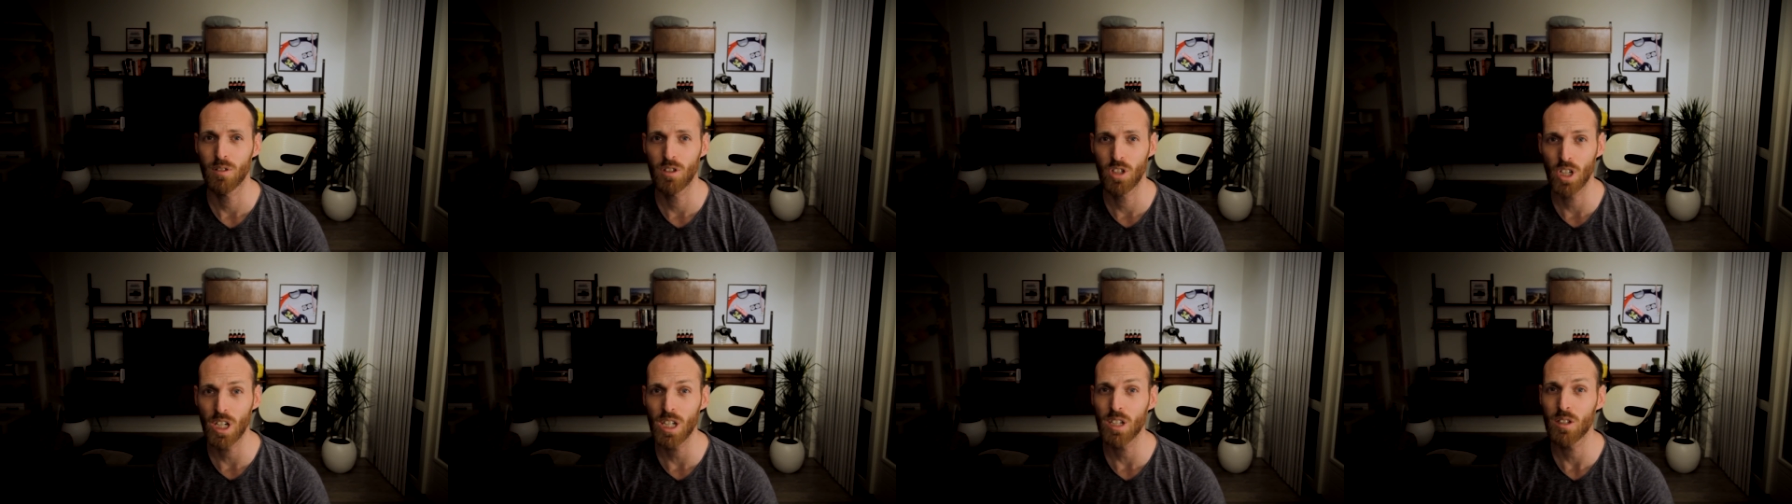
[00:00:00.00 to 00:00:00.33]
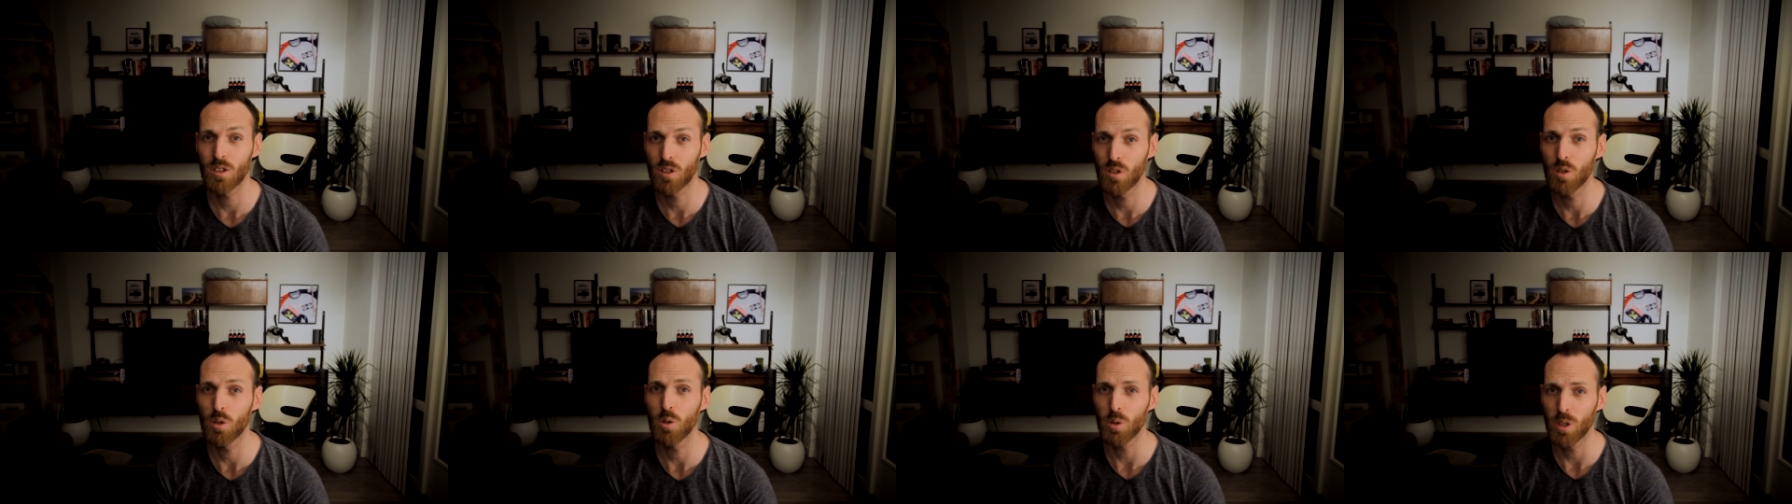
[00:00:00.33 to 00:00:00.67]

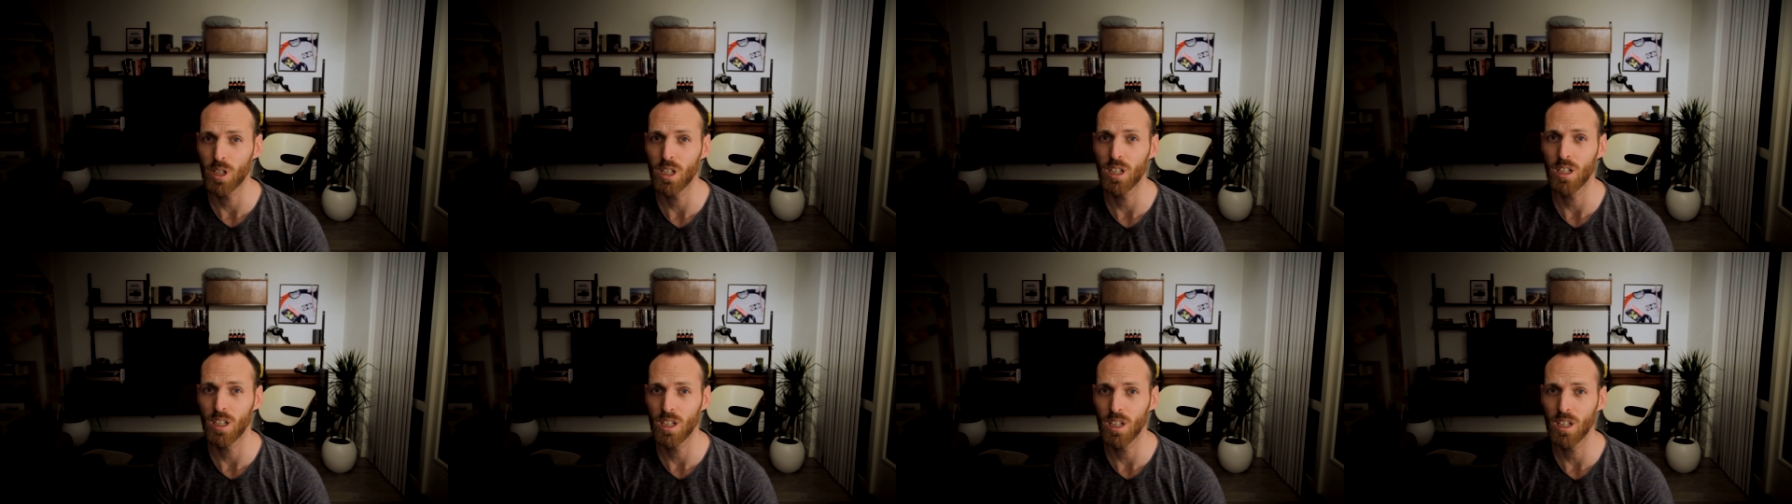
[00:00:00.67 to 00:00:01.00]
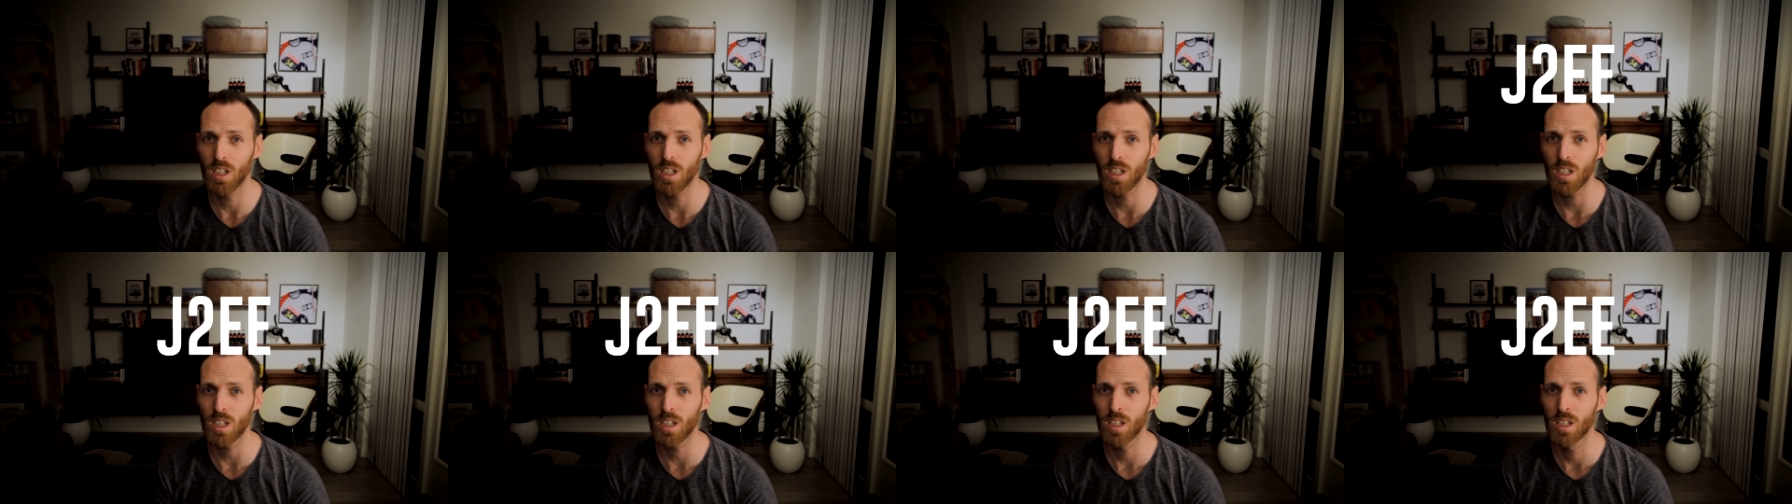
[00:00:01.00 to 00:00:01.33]

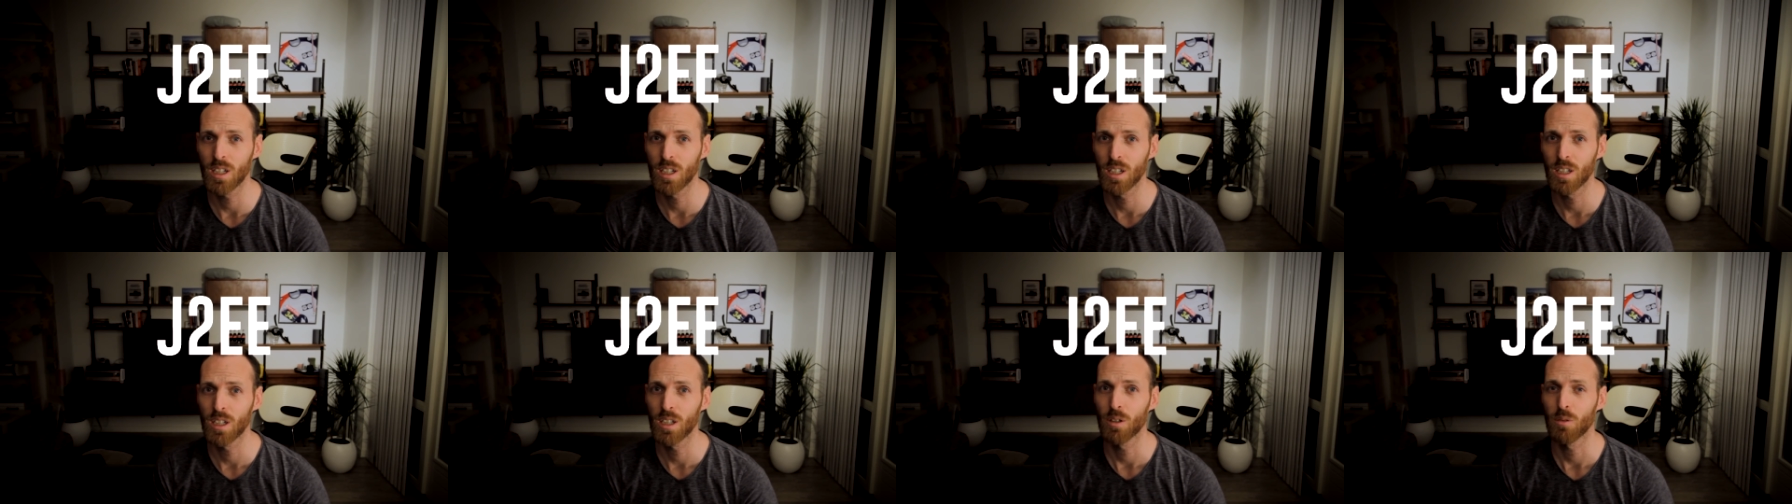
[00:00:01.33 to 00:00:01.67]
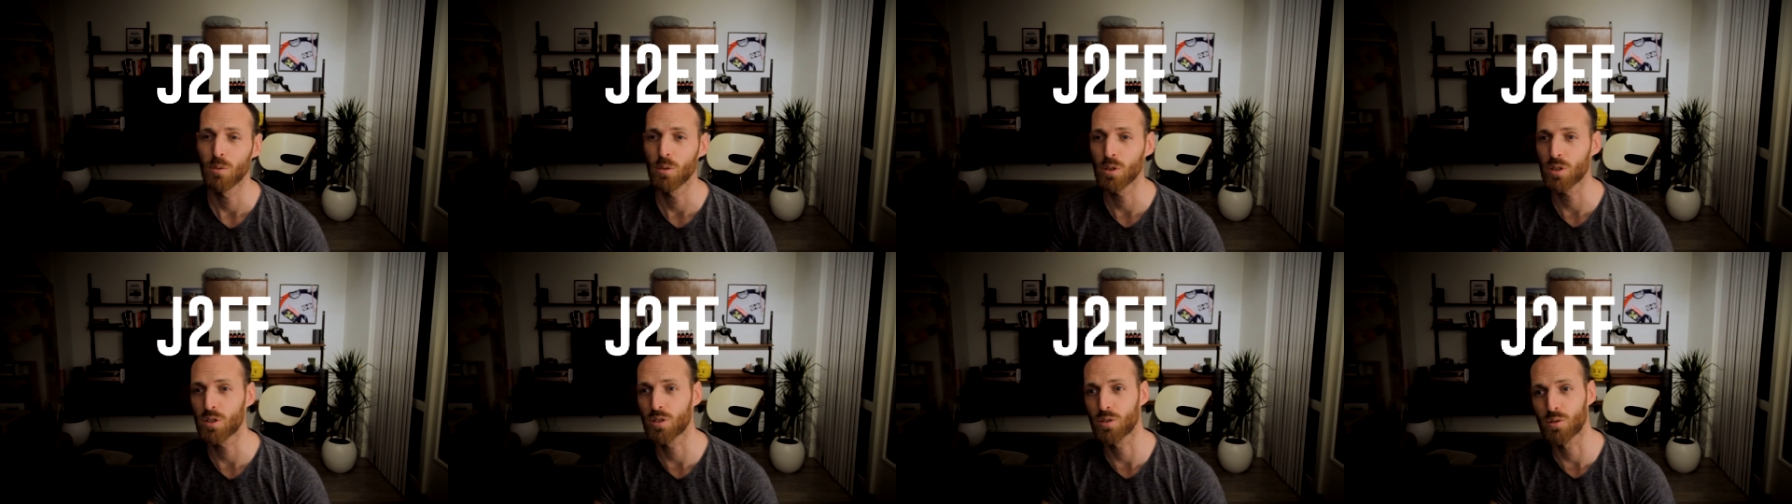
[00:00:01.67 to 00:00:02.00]
J2EE
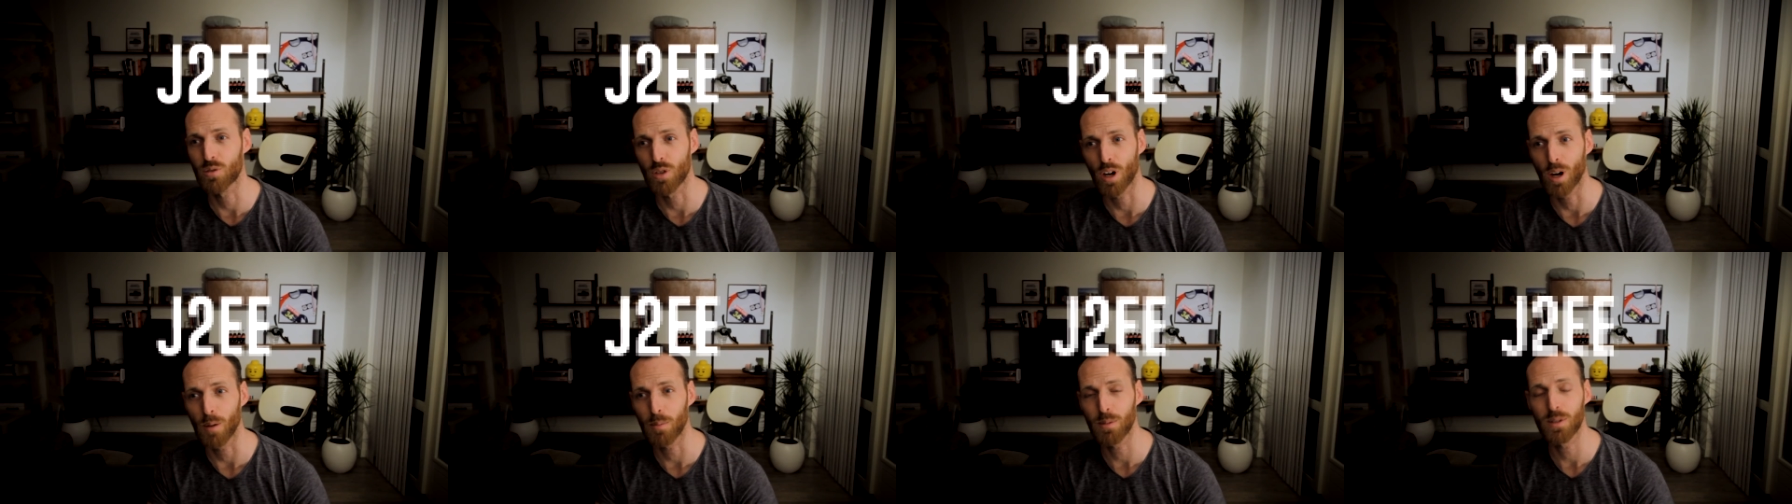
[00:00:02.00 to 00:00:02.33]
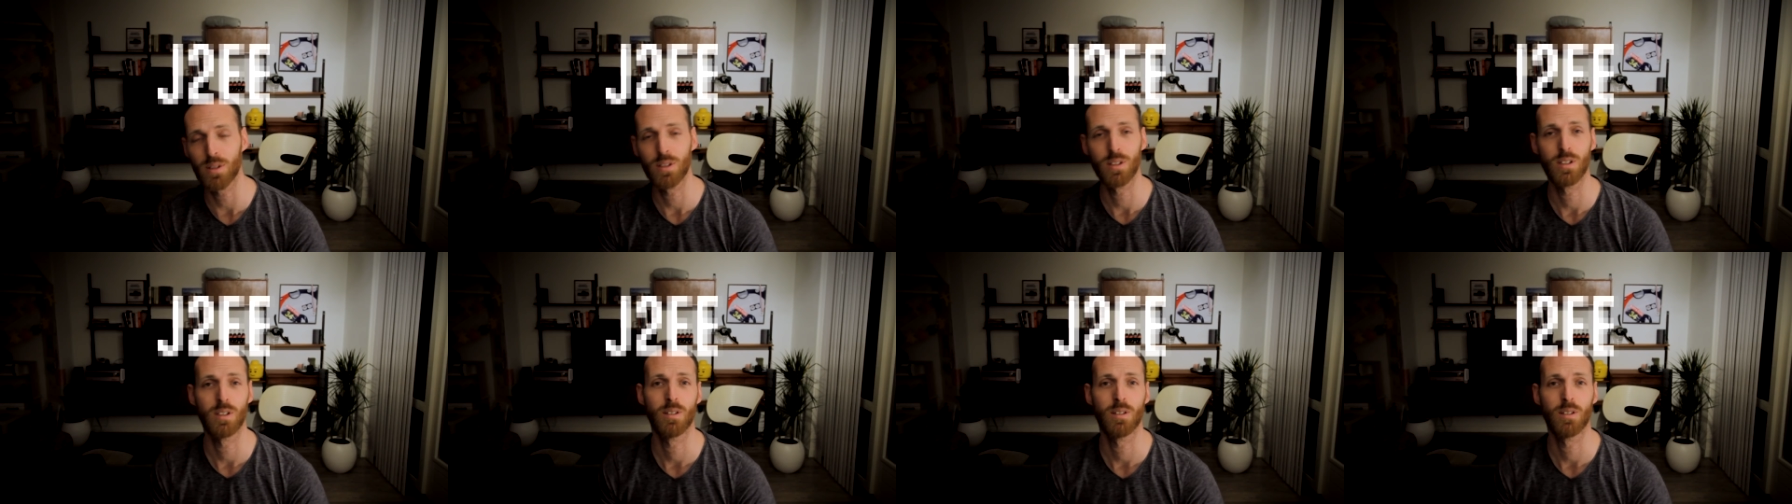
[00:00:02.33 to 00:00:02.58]
was dropped.